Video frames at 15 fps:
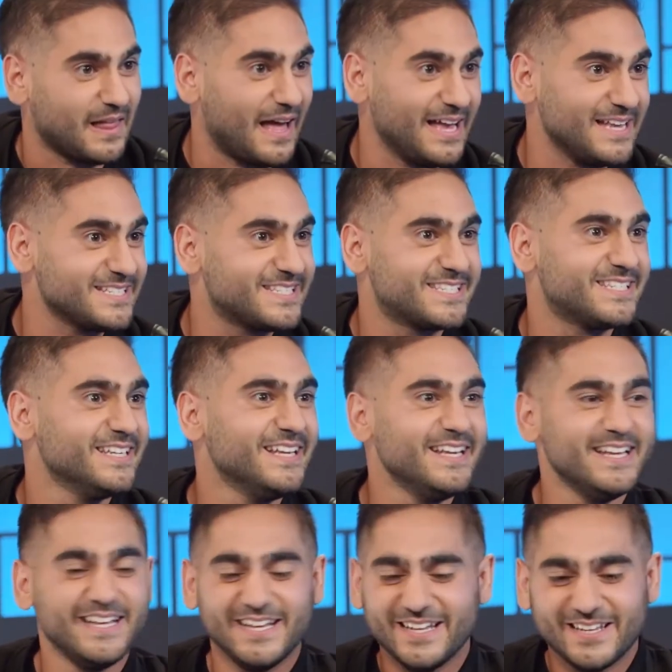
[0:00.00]
class. Right.
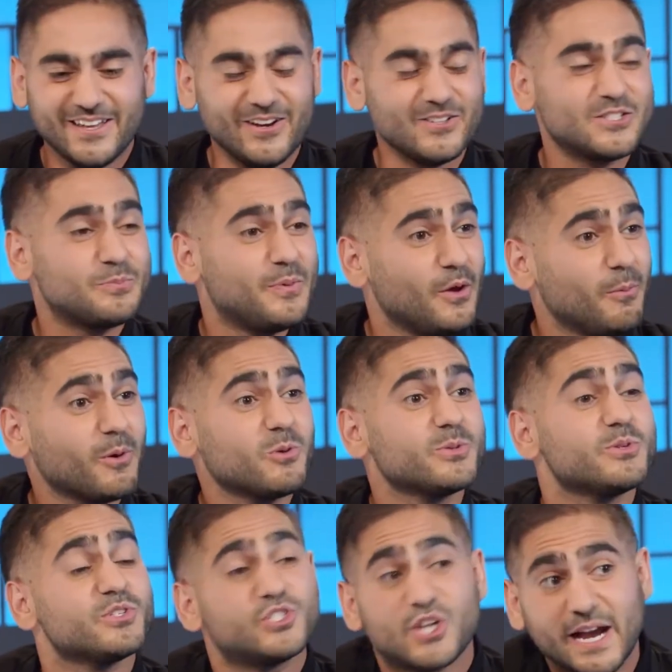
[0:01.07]
You know, Spielberg was
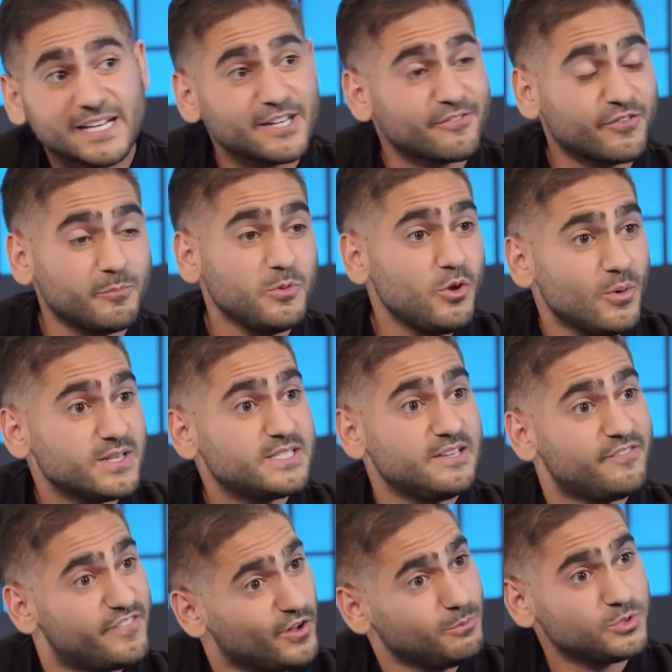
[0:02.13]
rejected from USC
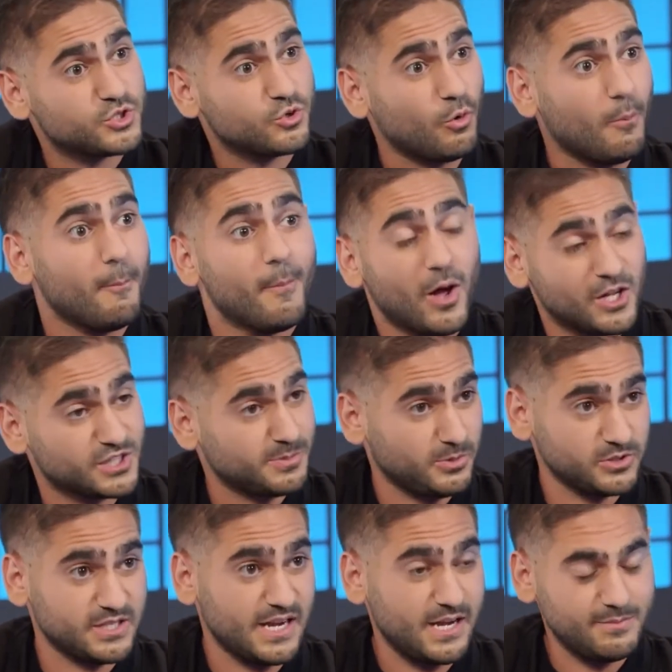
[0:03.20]
Film School
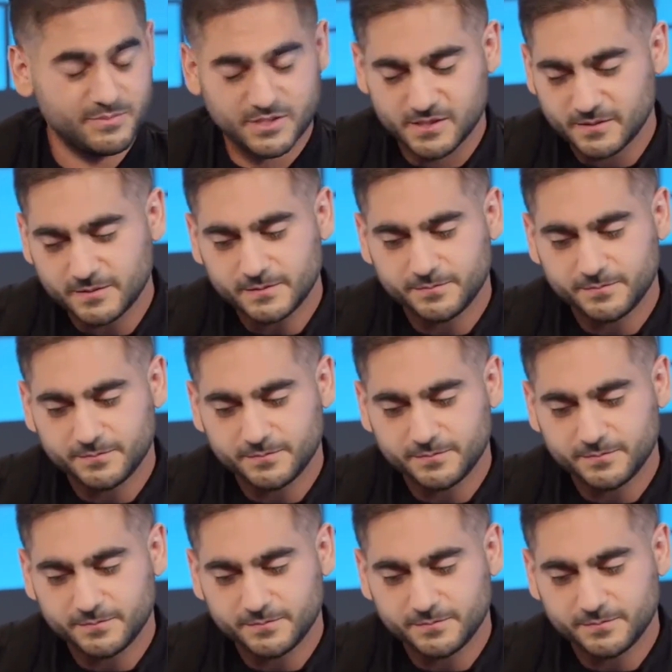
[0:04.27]
multiple times.